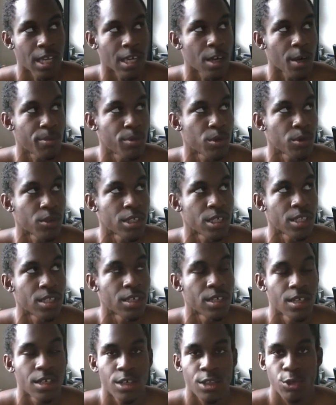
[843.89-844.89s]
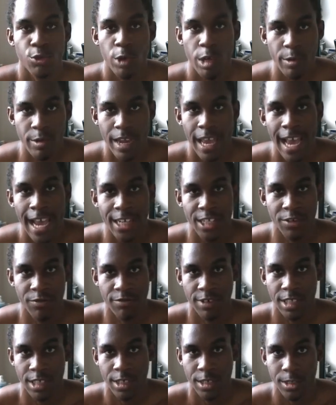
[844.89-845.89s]
I uploaded three reaction
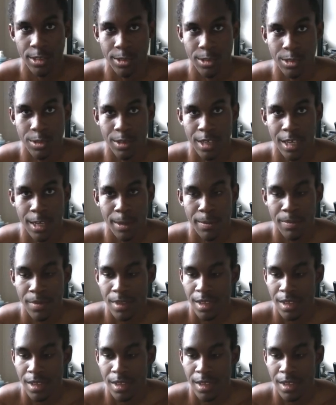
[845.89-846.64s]
videos, okay?